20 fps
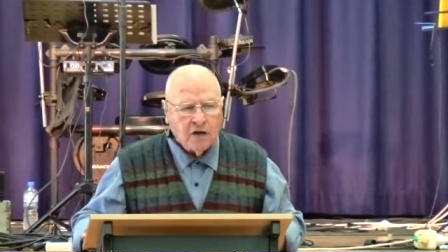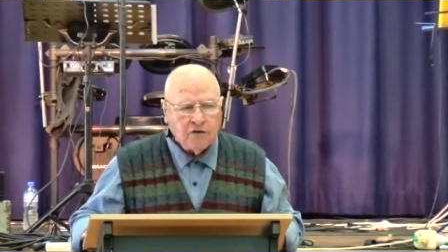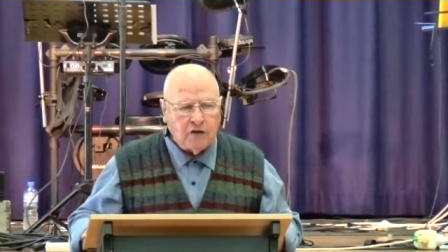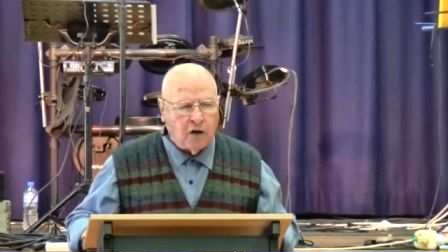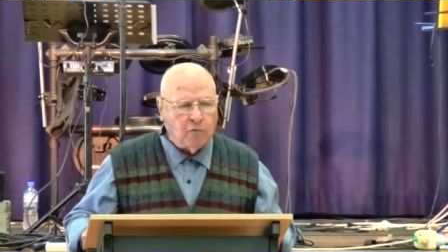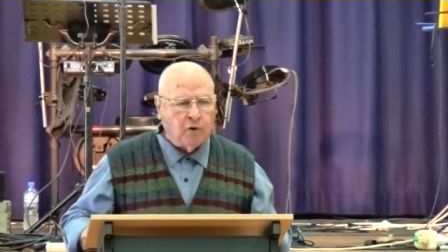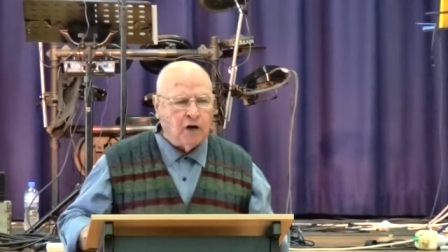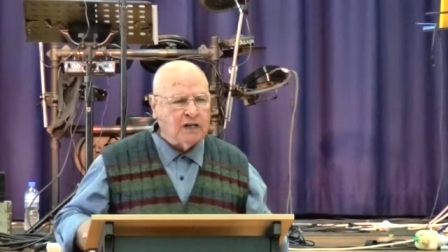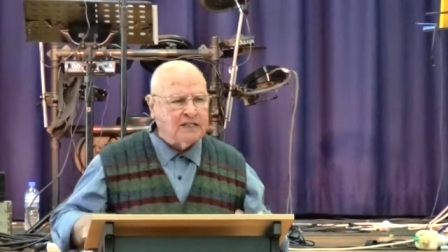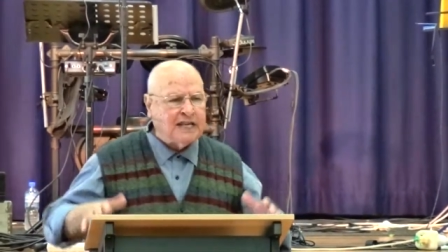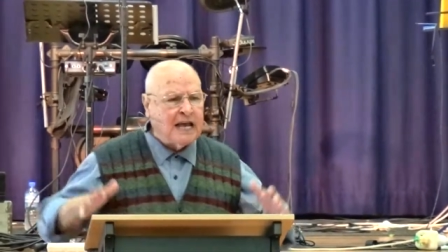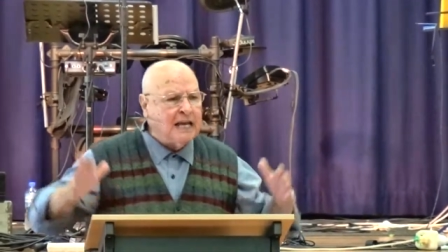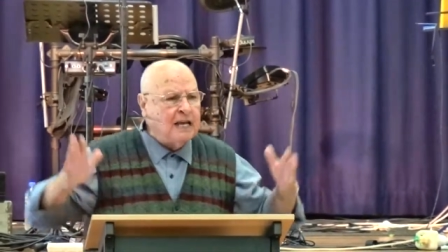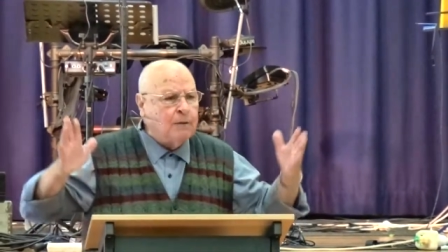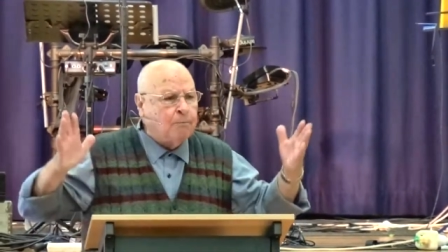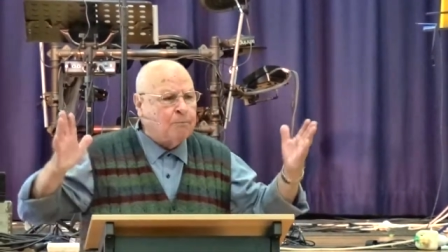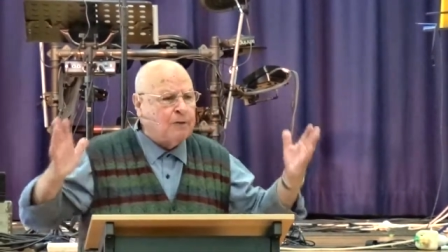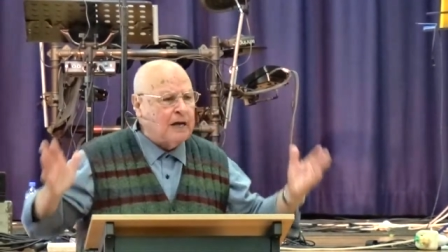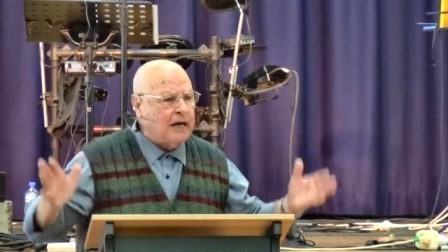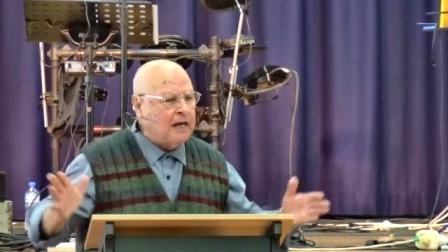There was
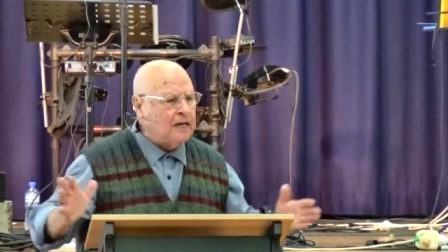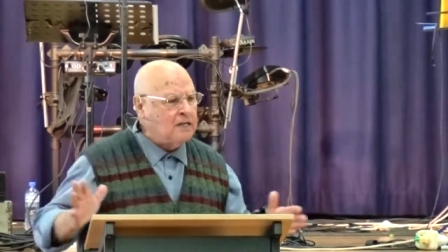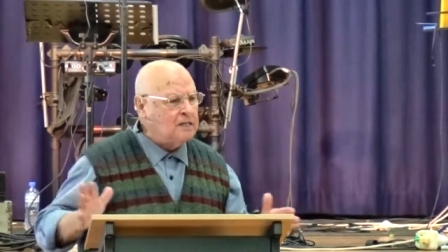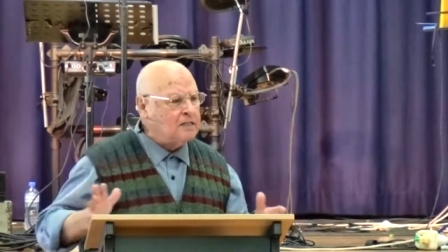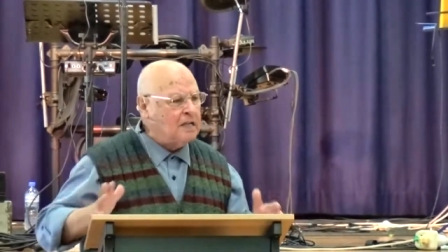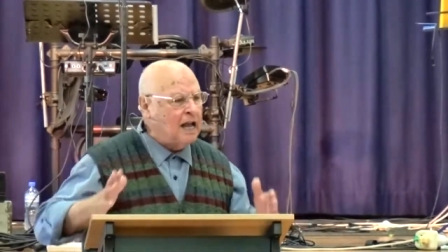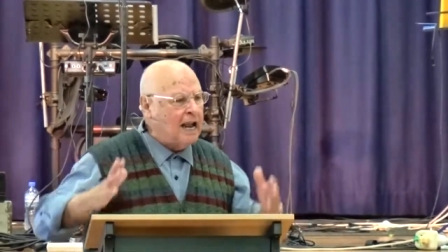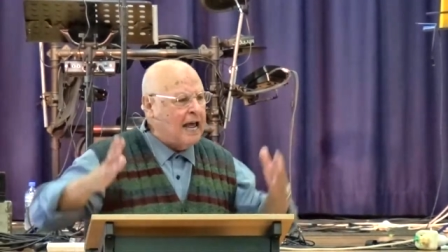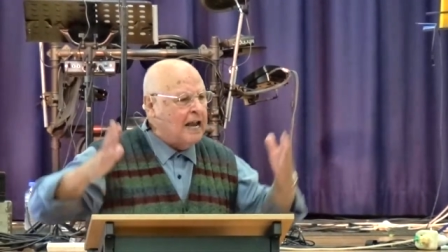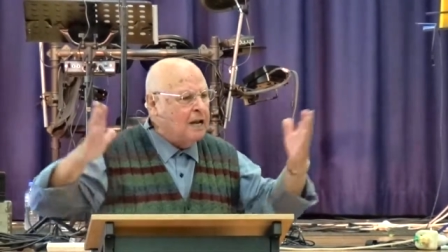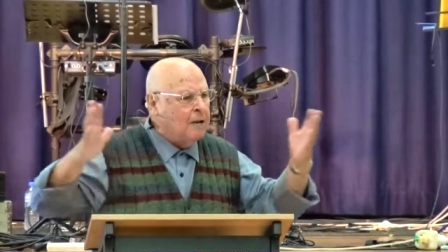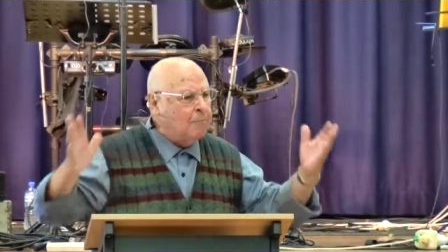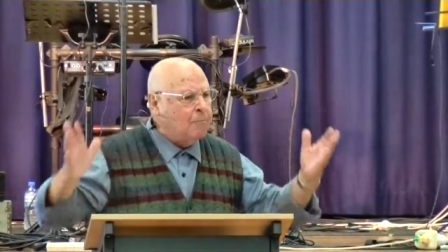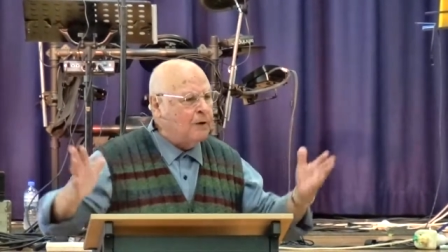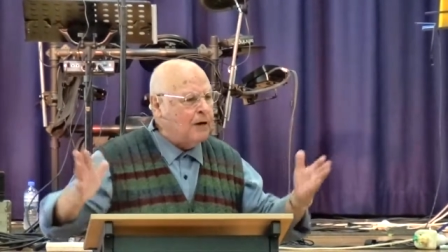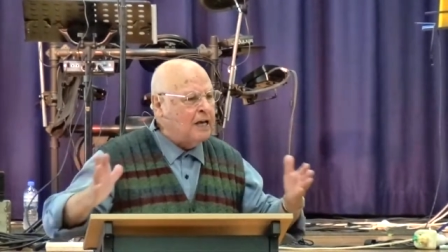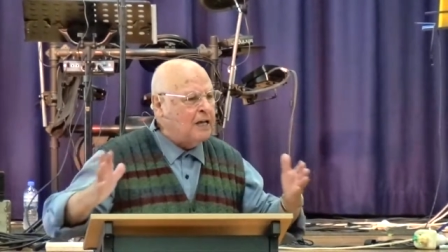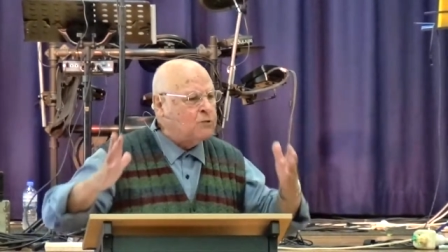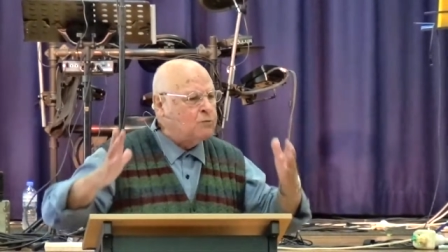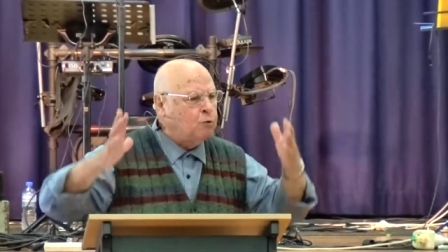any place that any
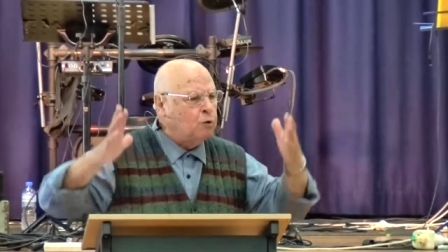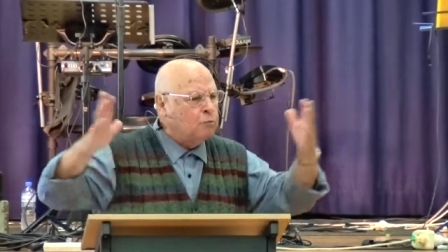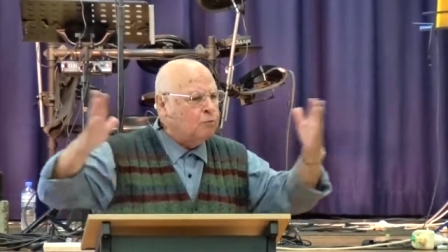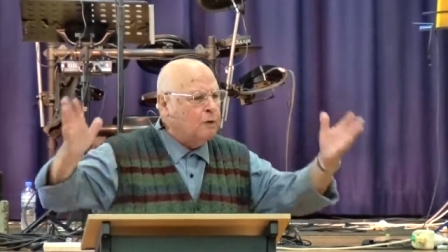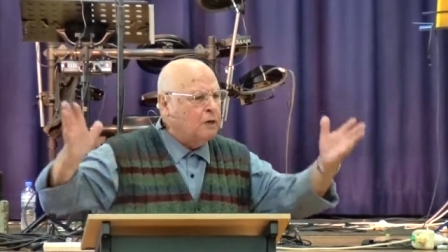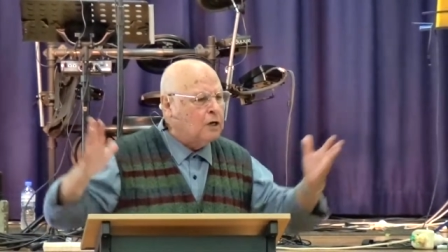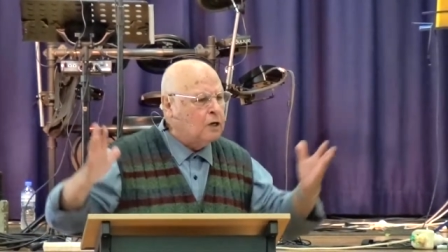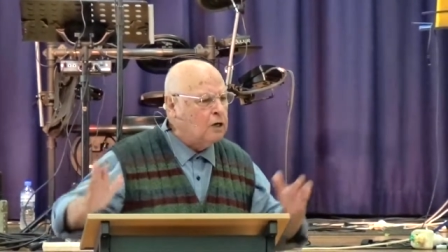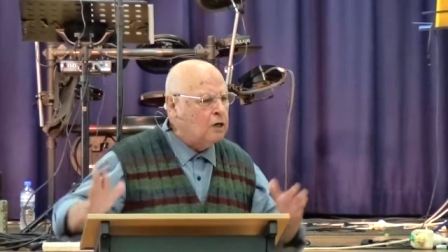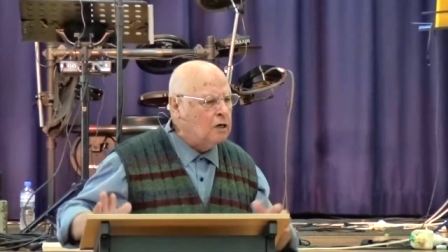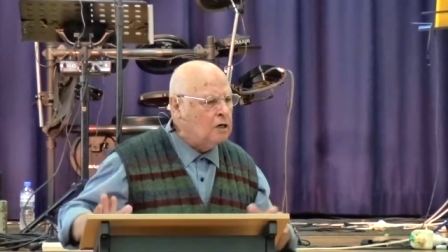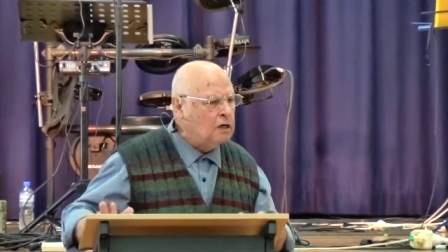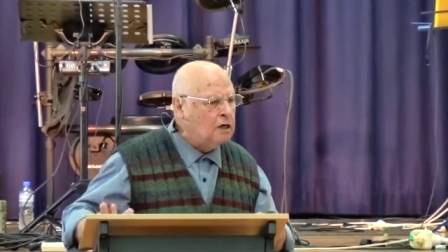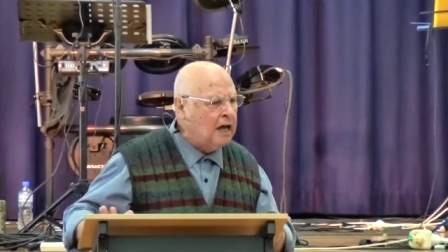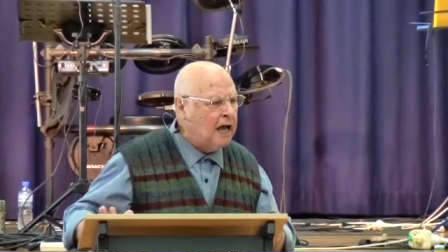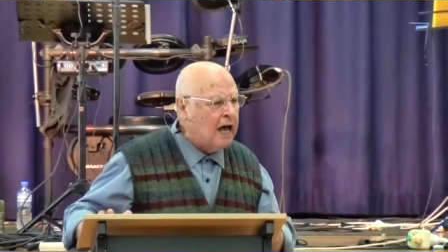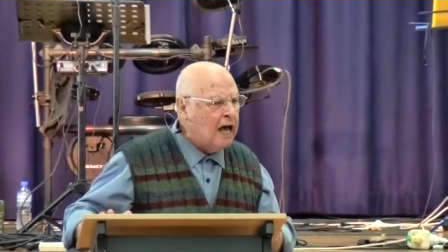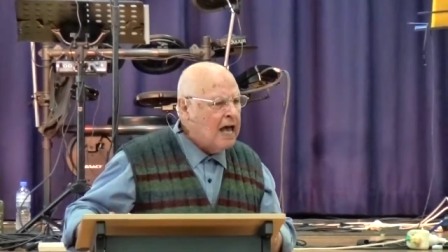place would be good